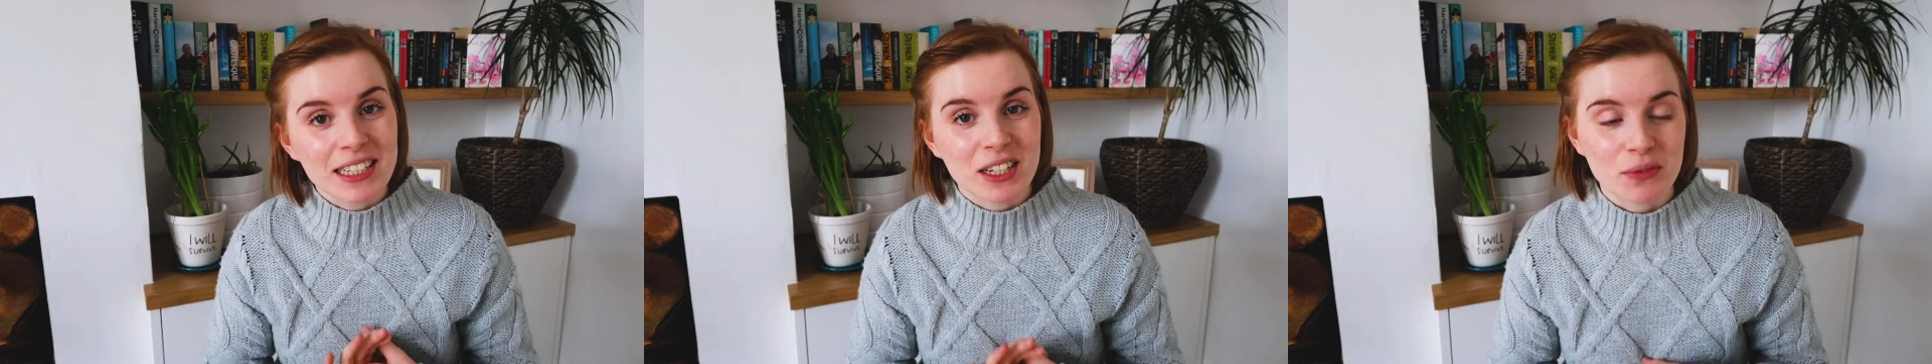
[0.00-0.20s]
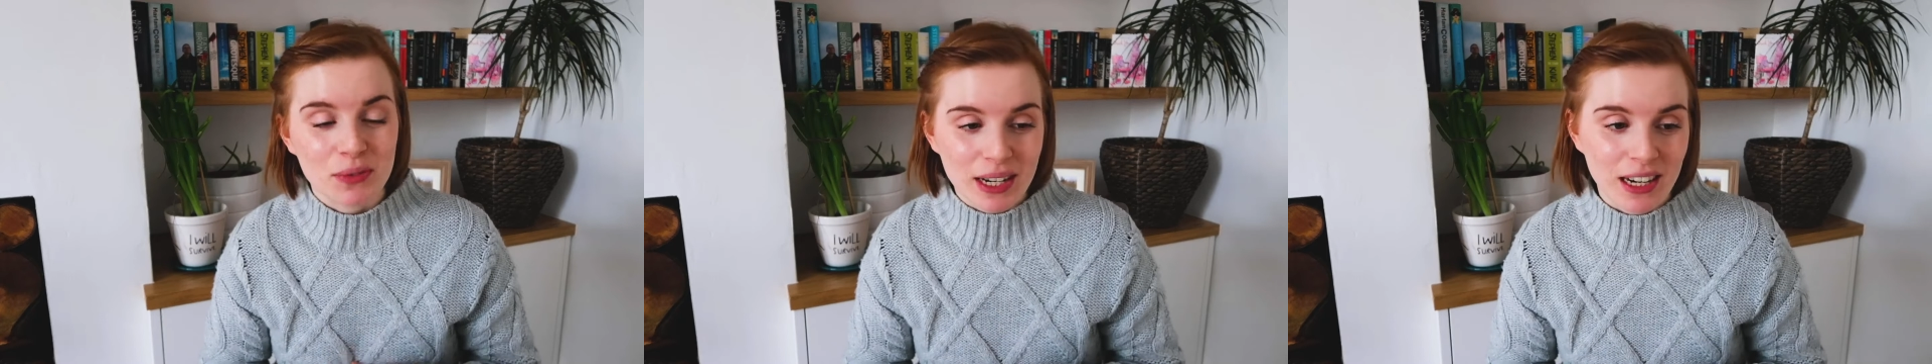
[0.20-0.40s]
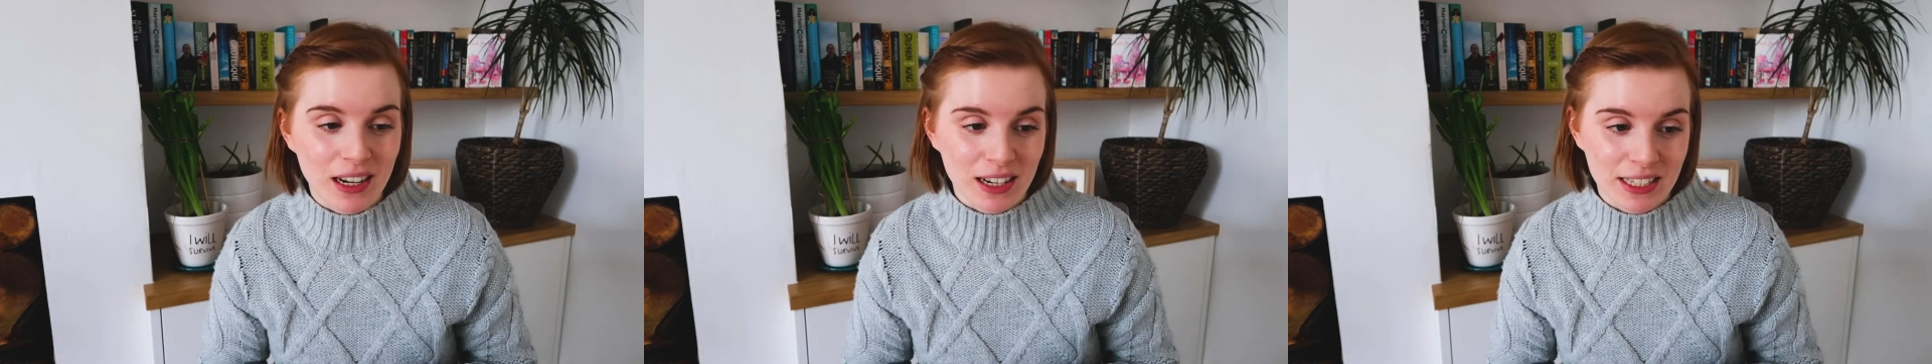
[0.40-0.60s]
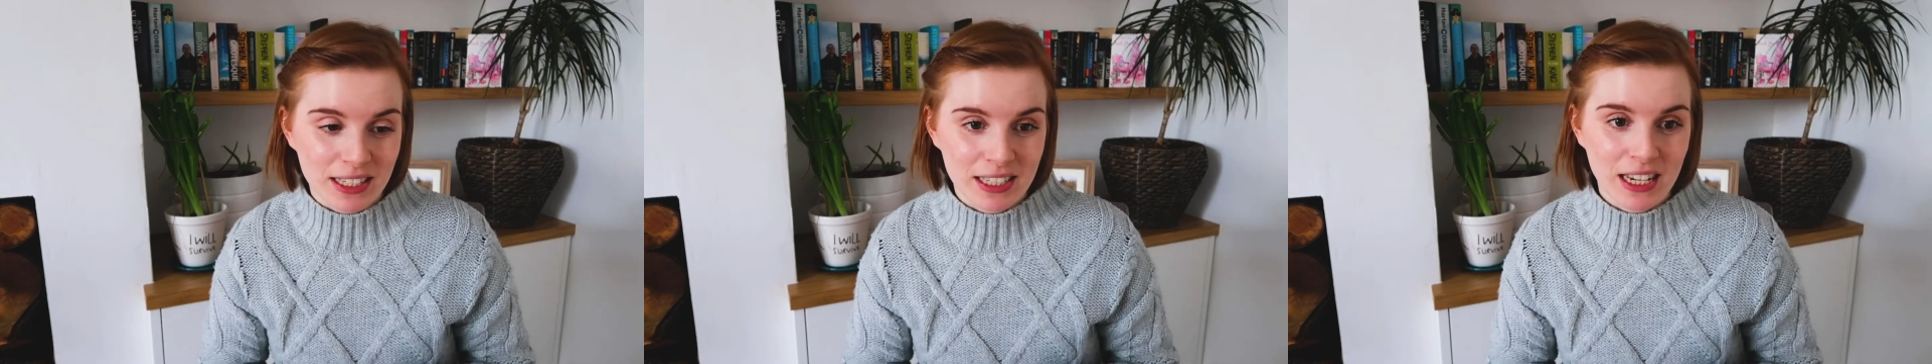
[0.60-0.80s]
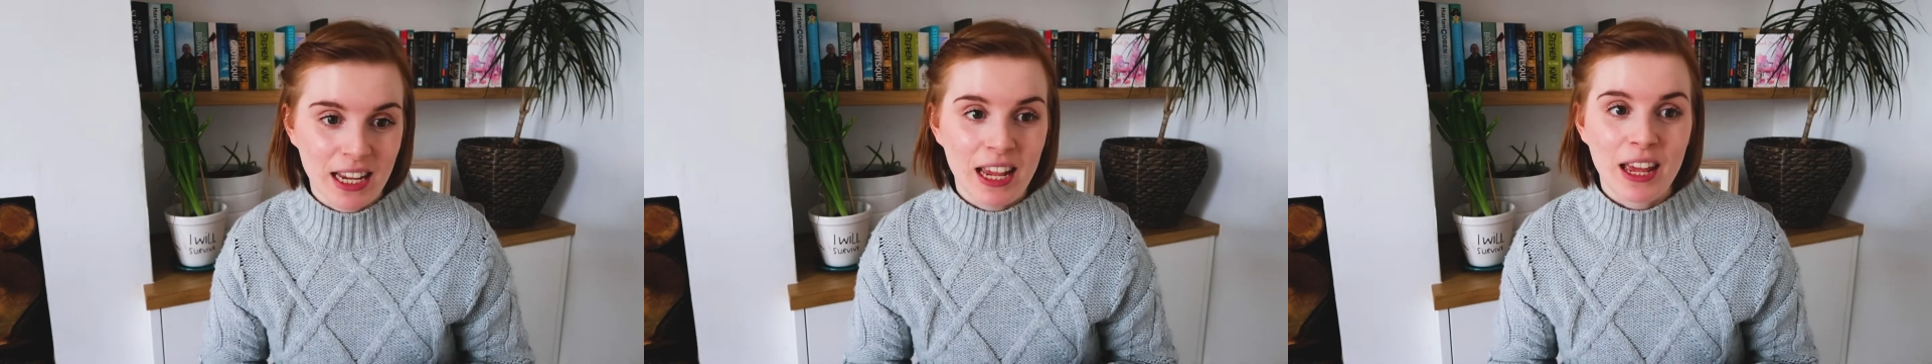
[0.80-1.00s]
didn't
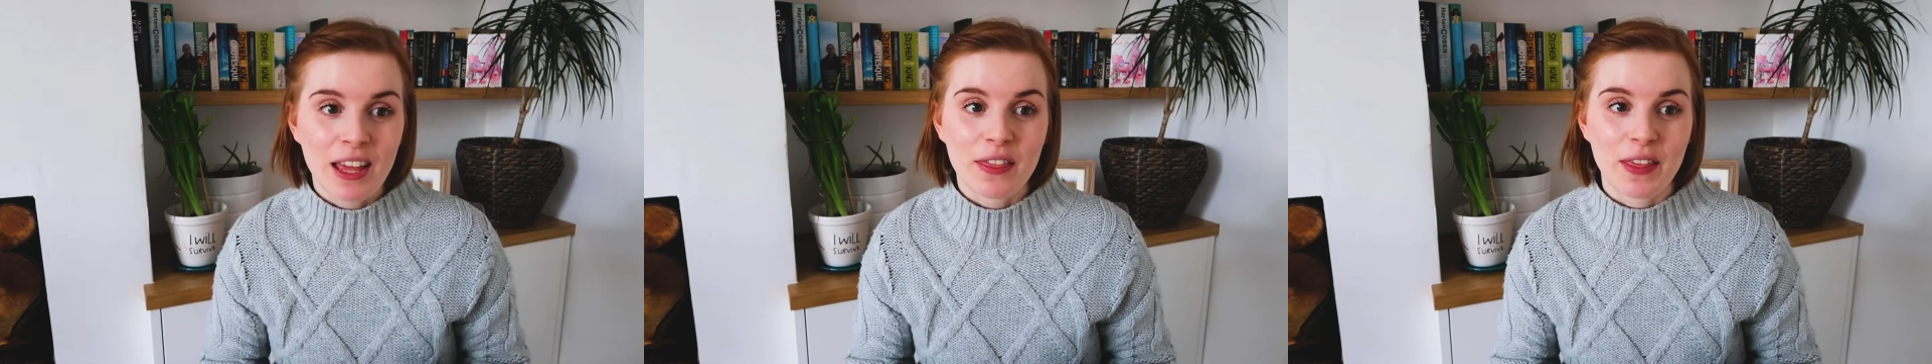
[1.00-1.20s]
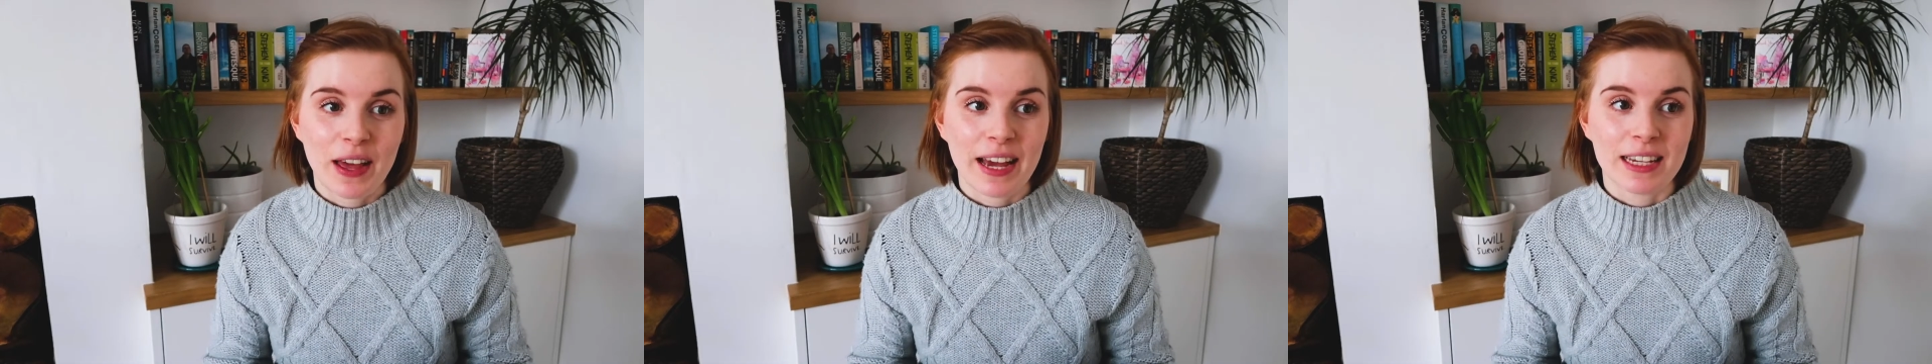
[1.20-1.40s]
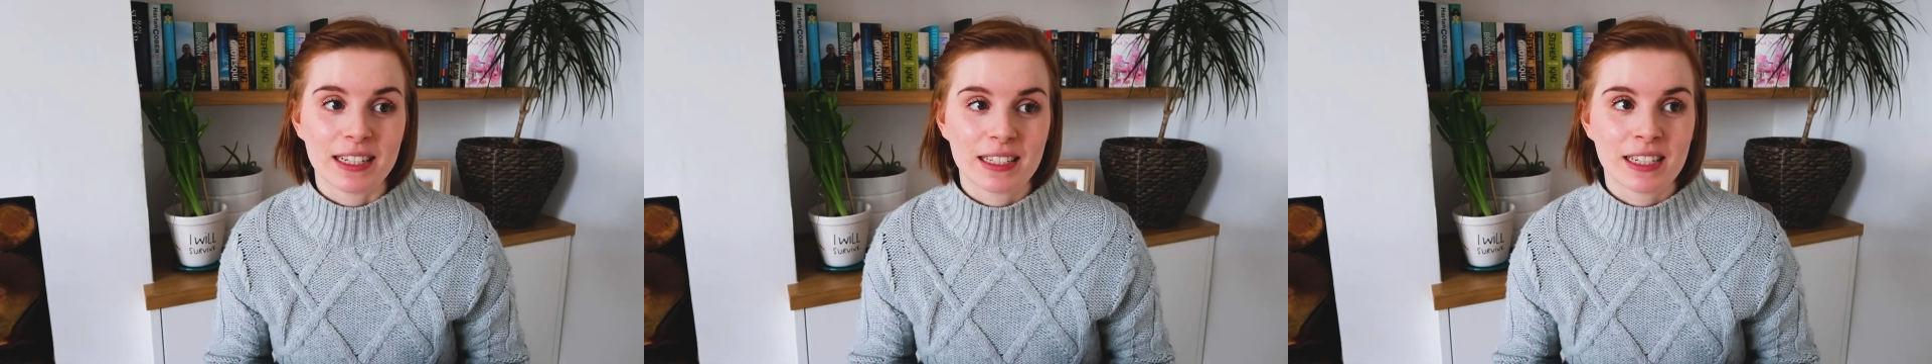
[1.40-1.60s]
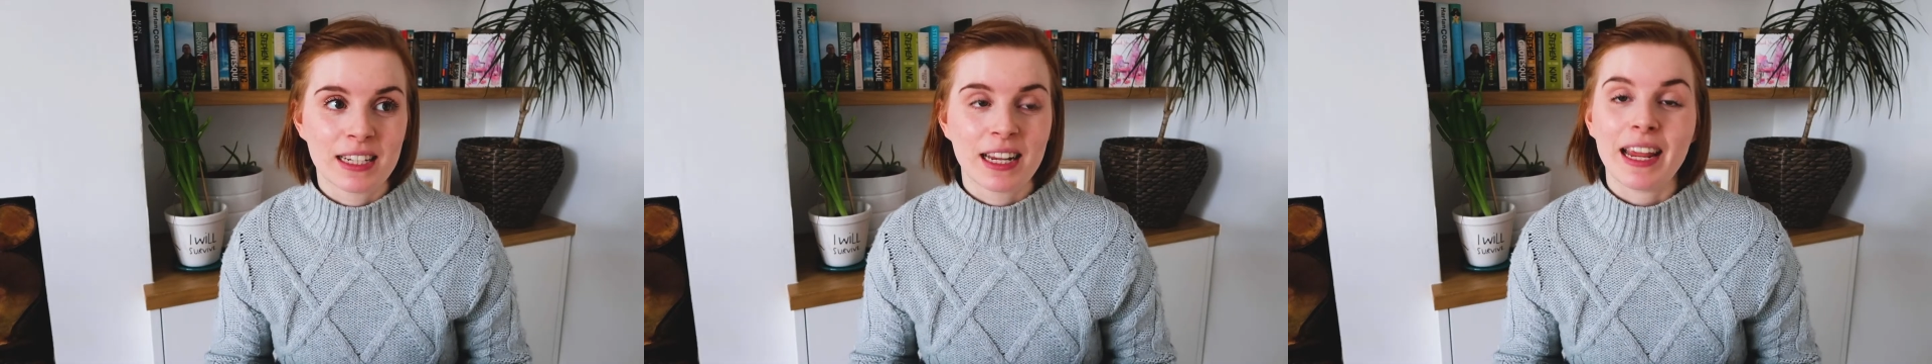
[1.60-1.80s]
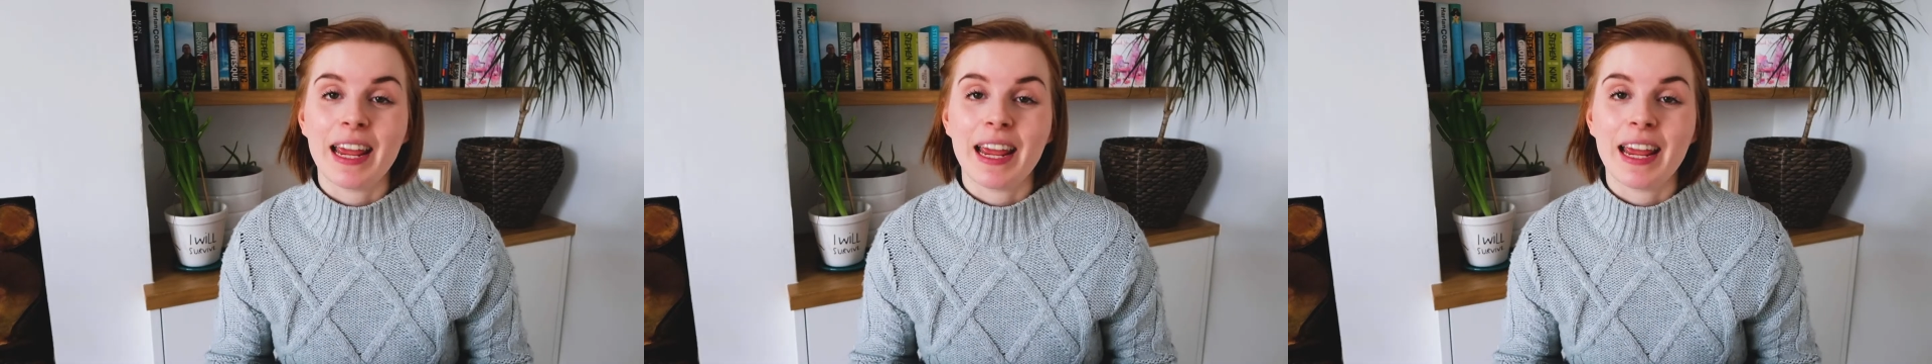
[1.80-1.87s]
realise that